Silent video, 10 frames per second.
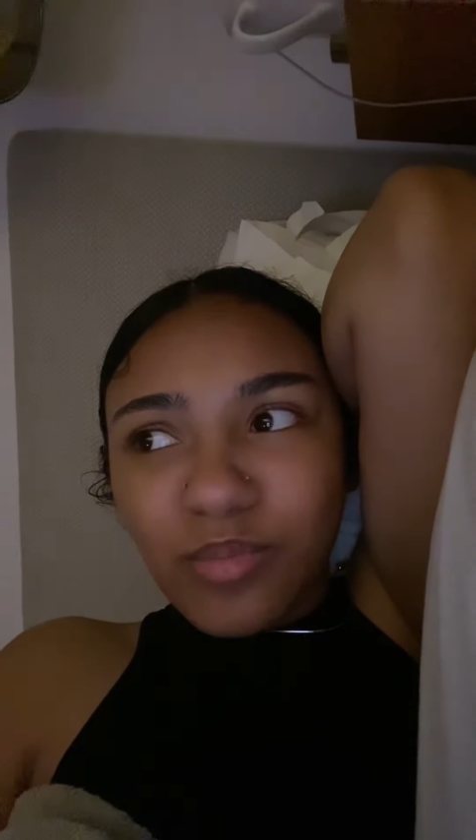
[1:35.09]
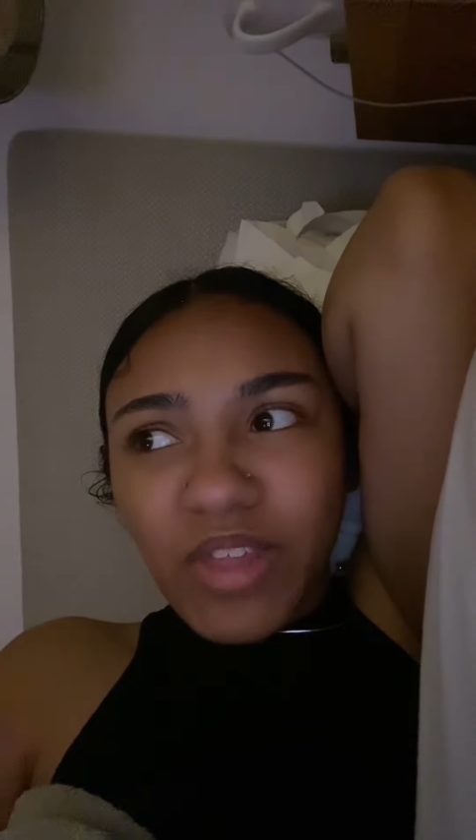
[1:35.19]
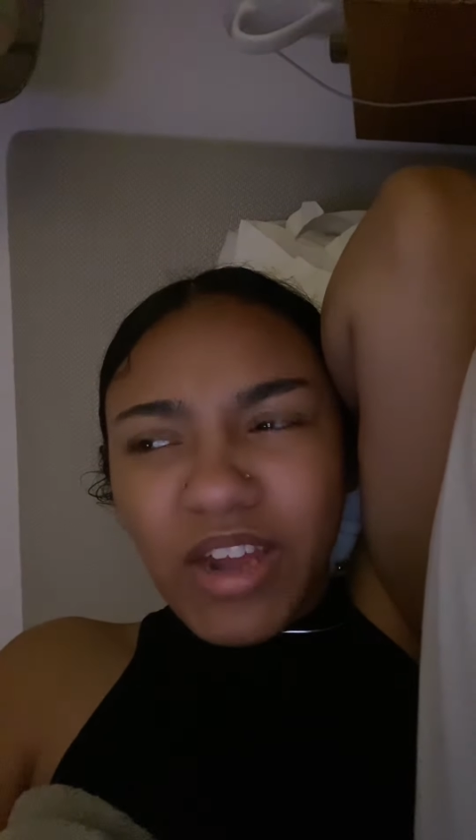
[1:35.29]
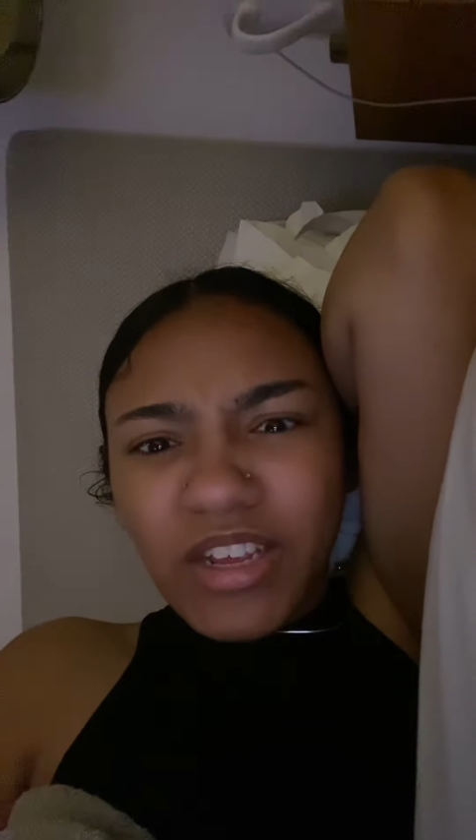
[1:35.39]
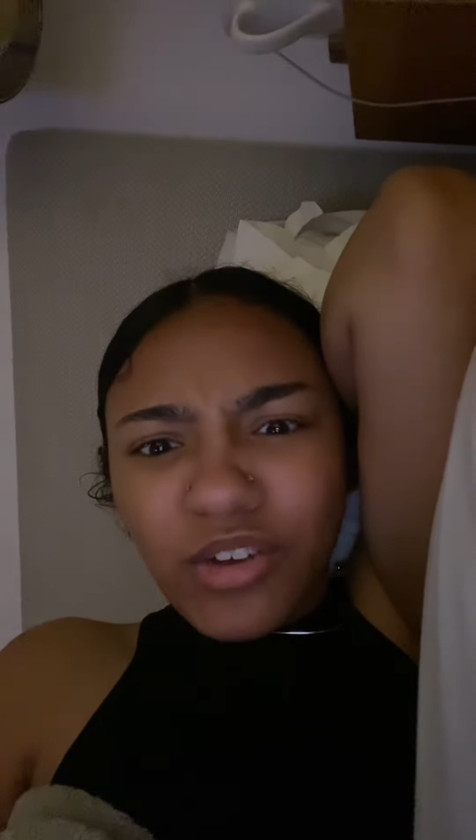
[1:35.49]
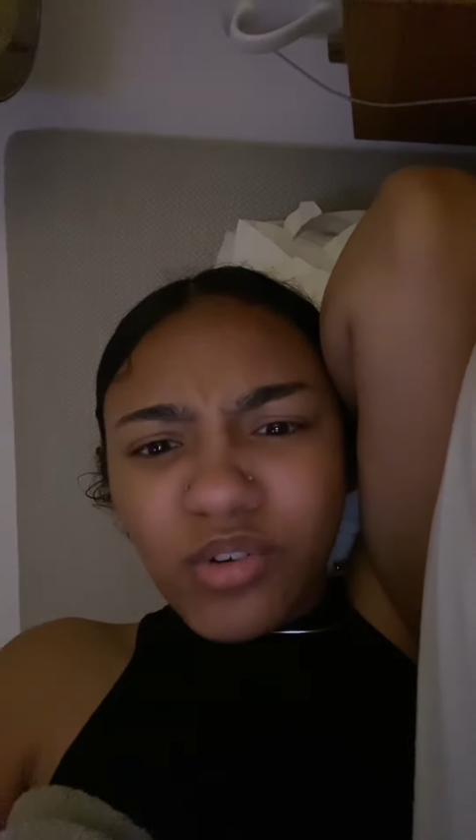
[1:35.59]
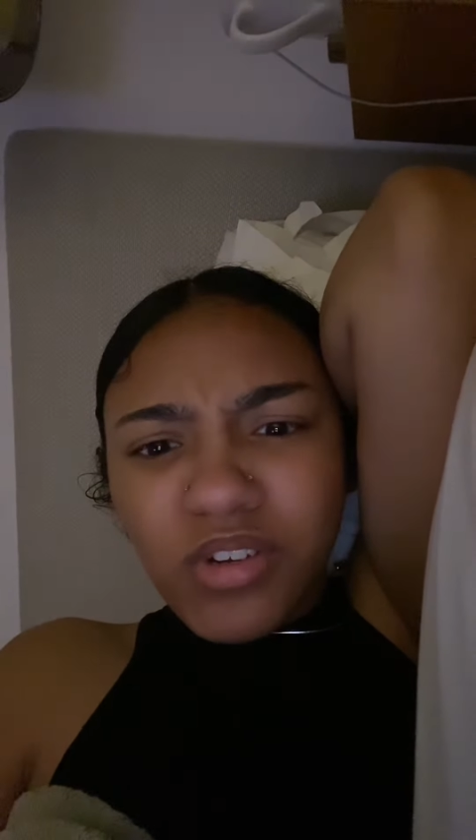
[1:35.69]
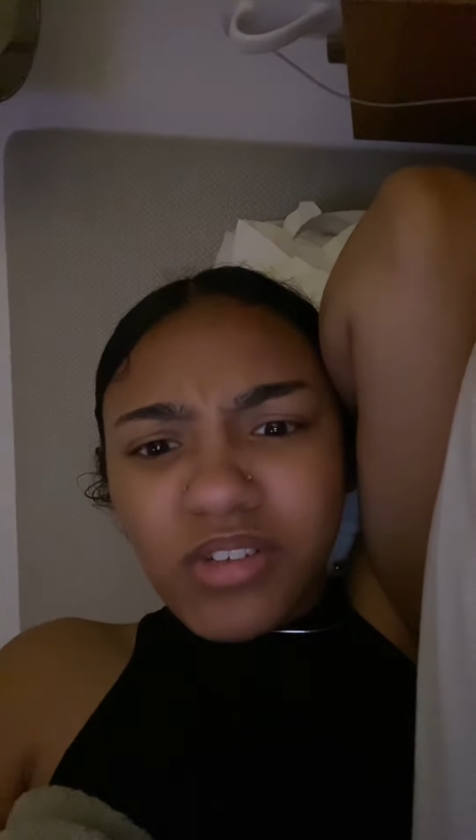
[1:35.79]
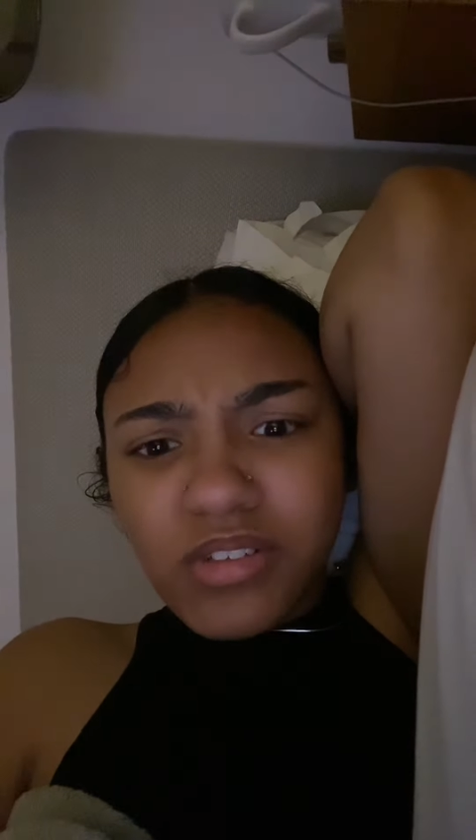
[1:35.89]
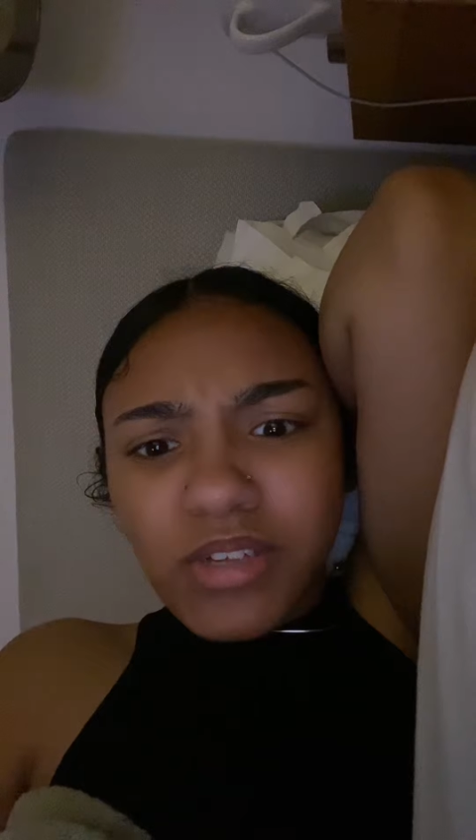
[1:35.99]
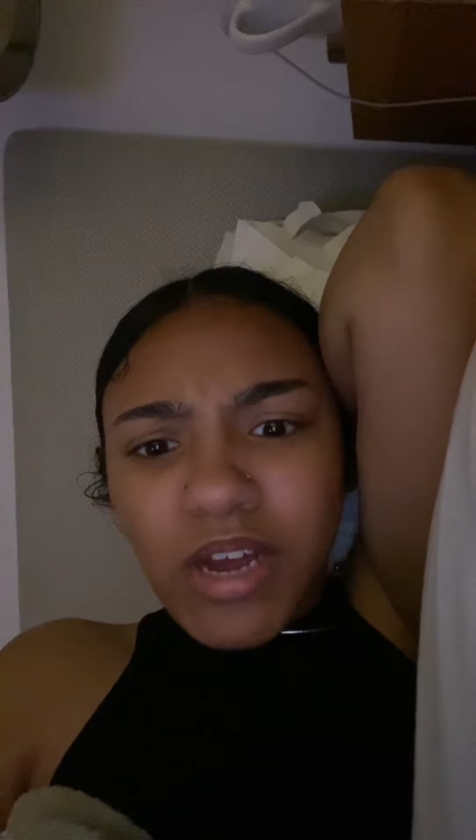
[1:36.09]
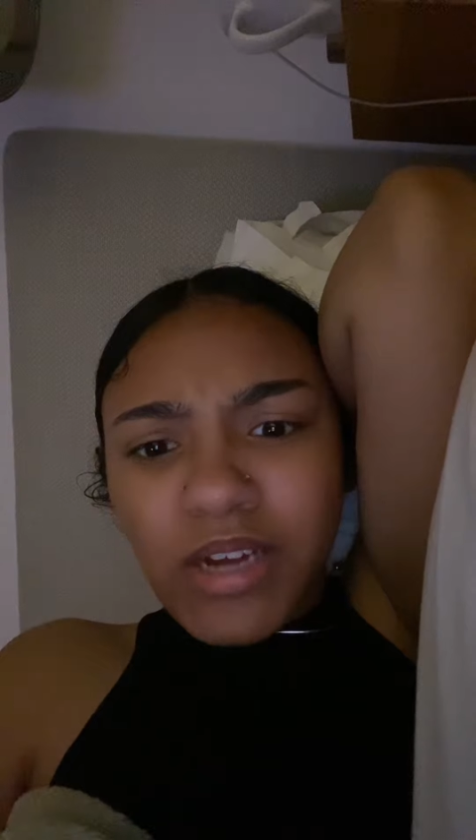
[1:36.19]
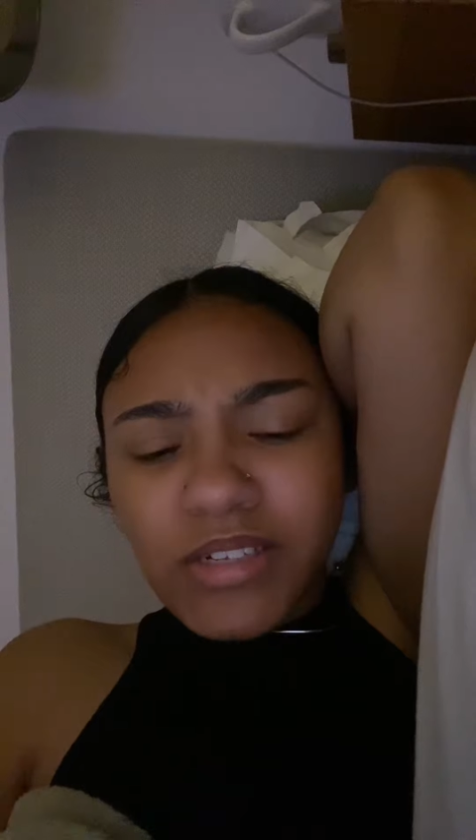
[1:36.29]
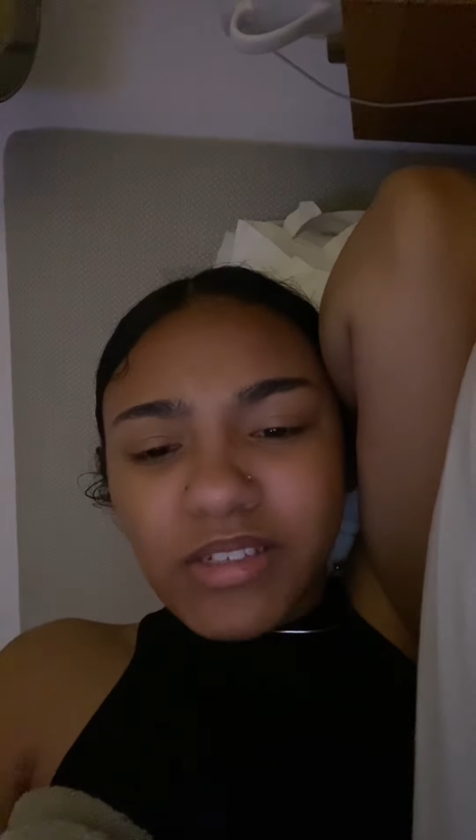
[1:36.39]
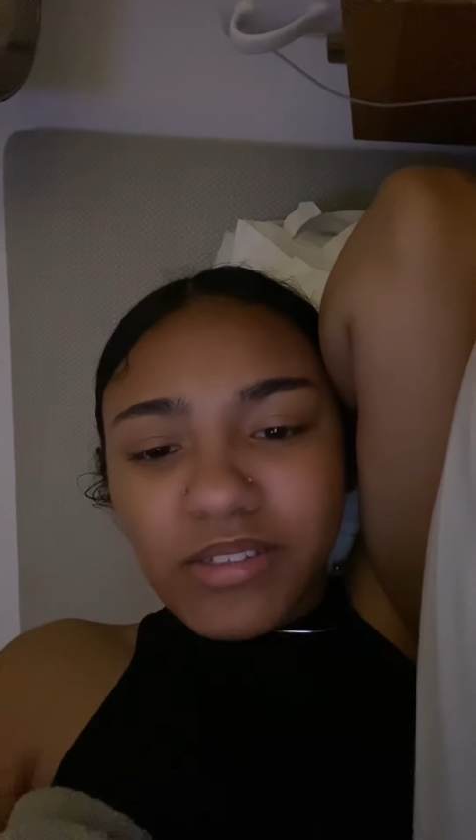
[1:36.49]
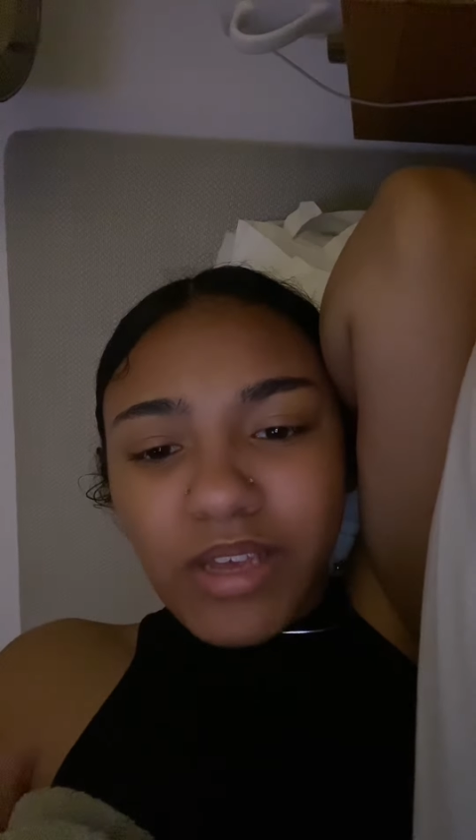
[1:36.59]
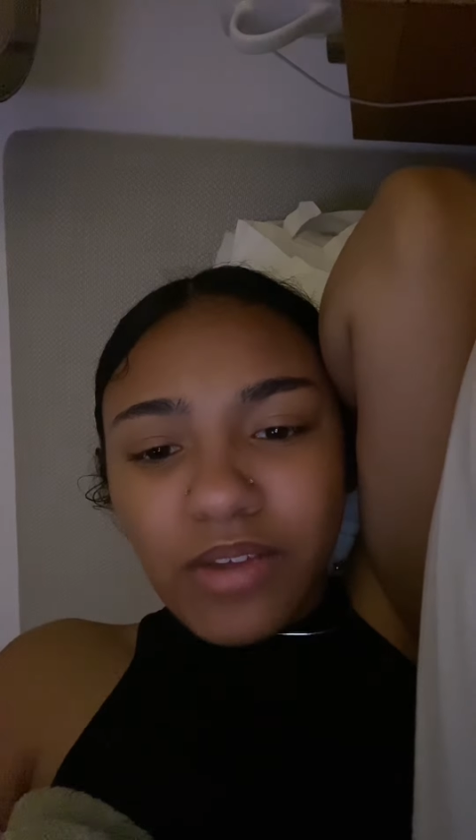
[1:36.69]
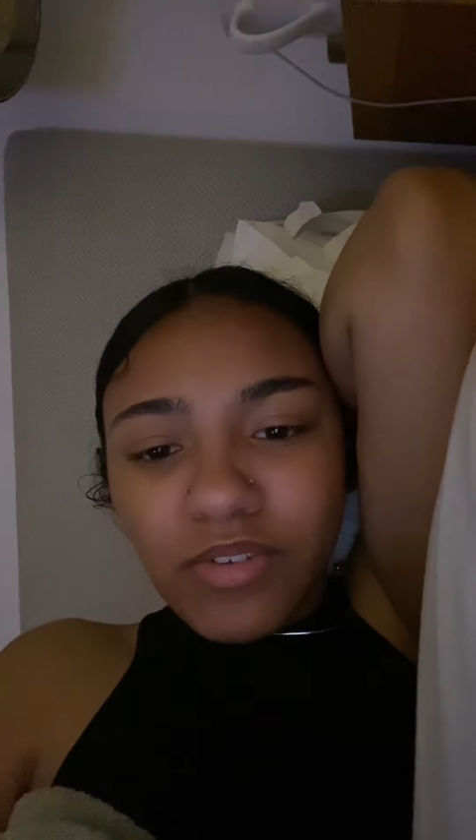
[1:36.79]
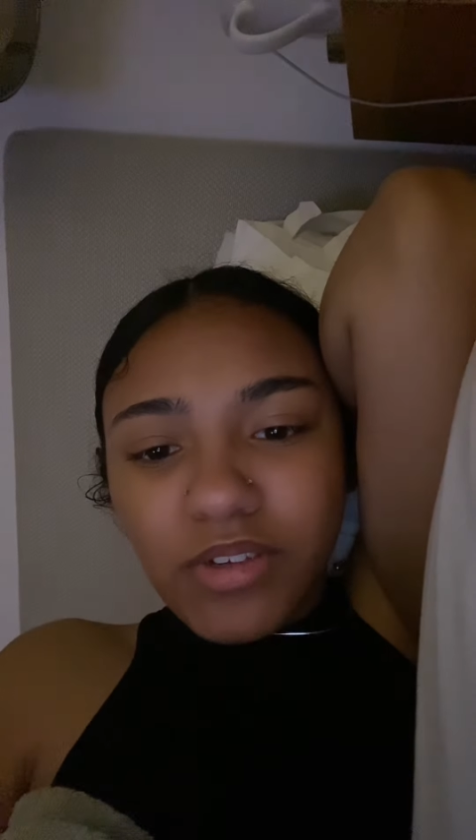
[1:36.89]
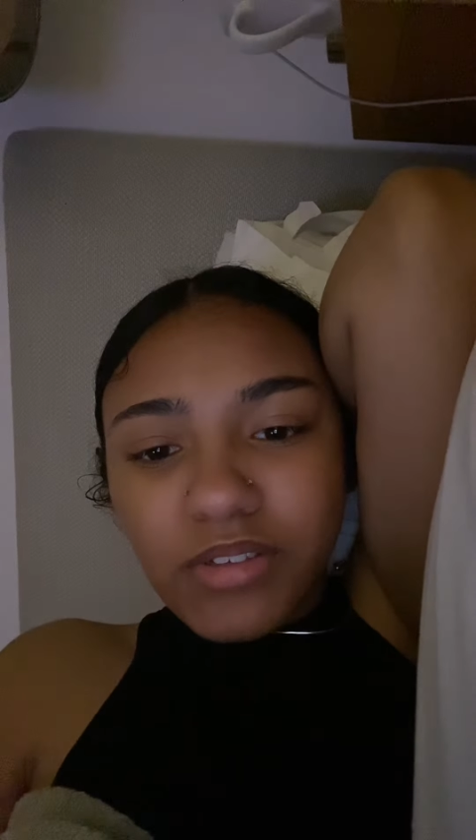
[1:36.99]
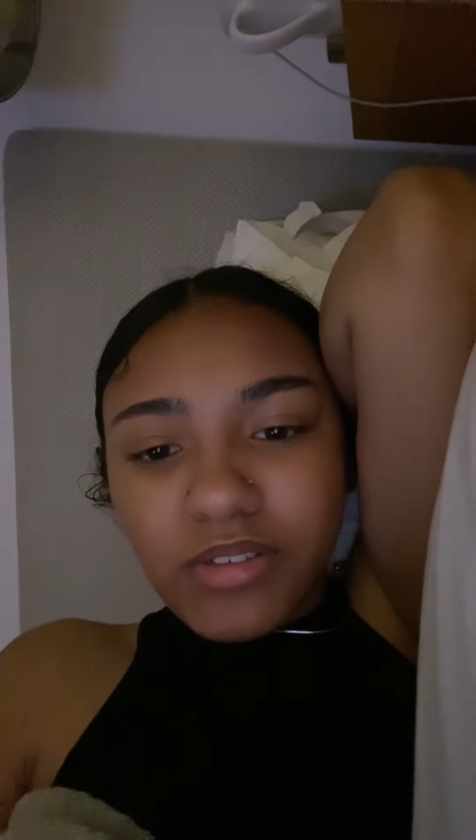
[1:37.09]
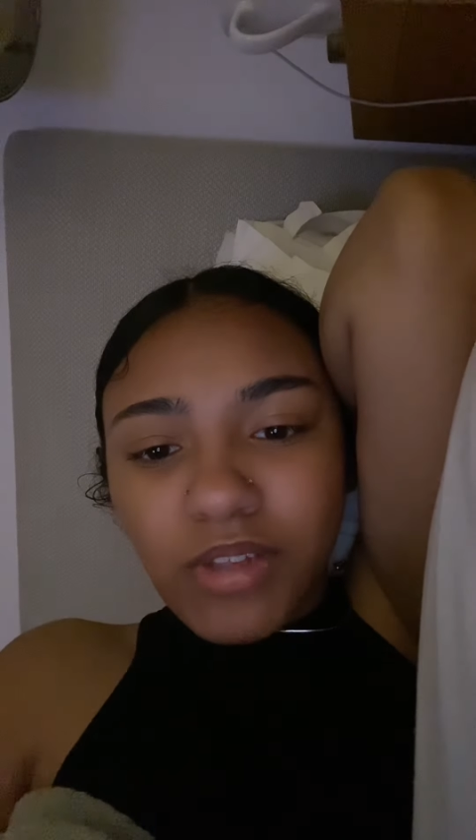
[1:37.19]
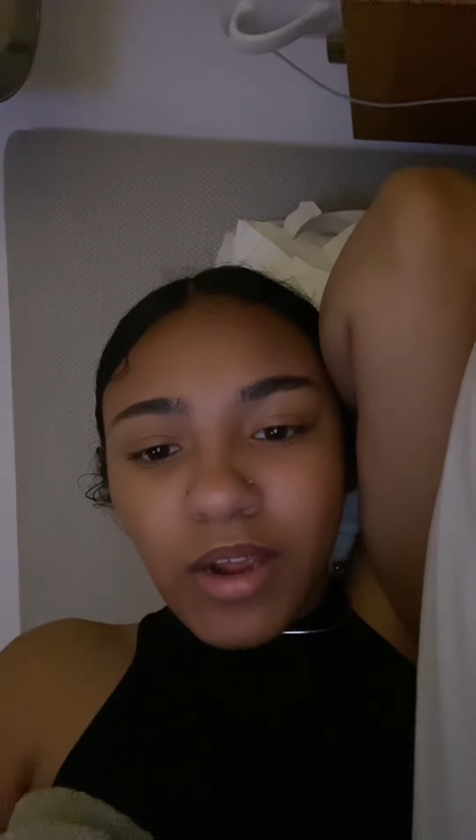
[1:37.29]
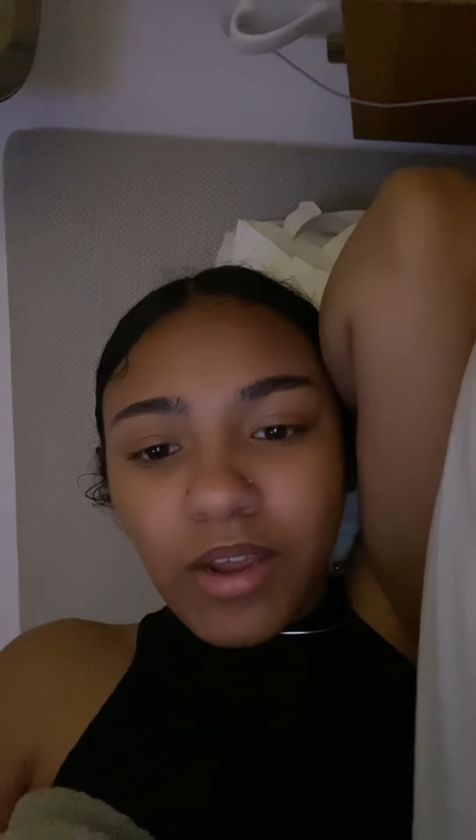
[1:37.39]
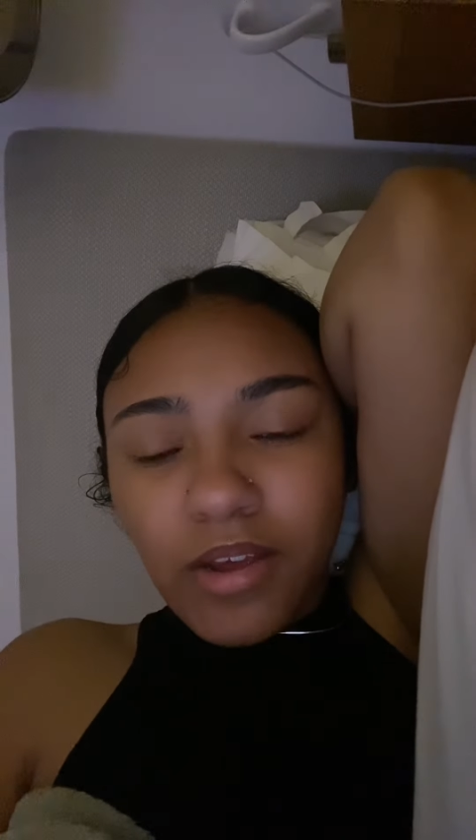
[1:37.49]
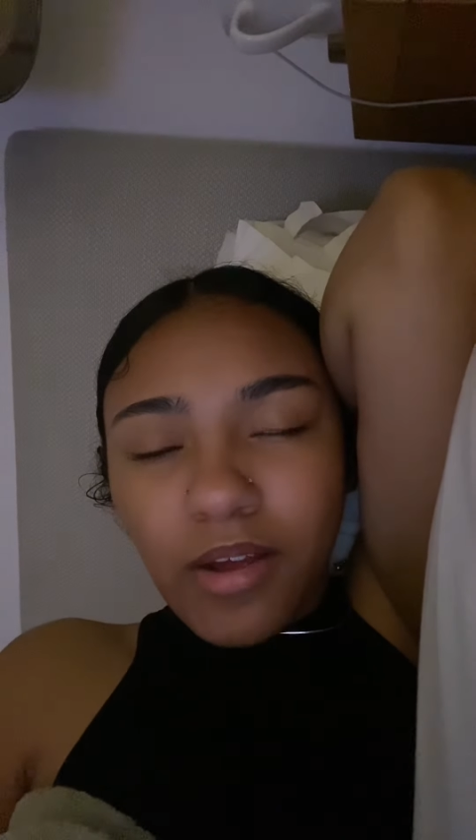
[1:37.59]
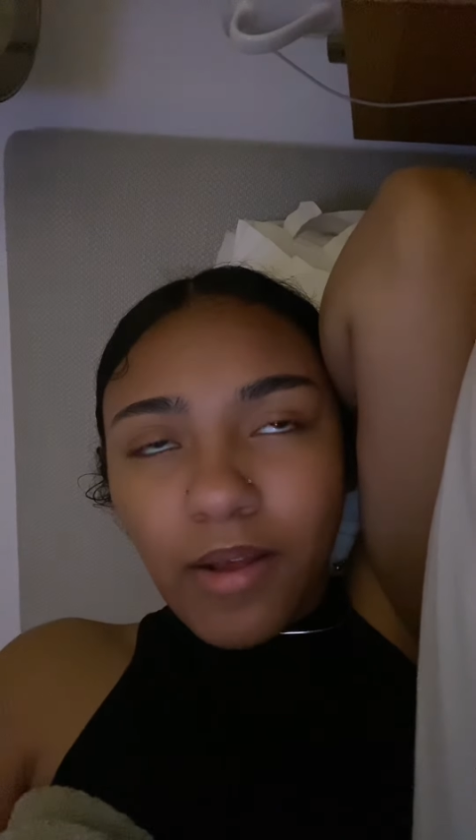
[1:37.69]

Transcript: that healed us, the God that saved us. Like,